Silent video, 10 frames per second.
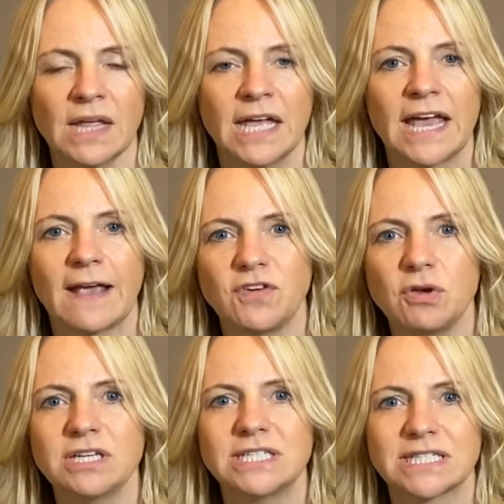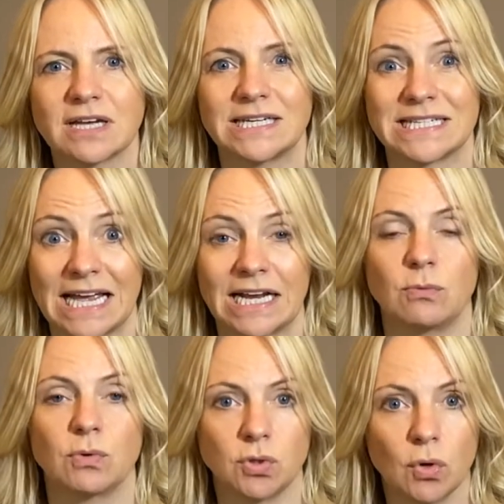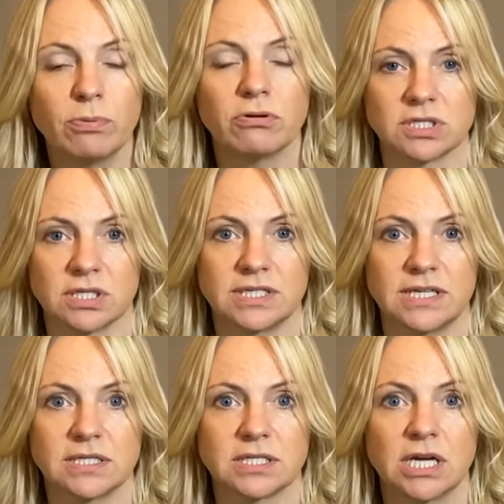If you can decide exactly what your product is,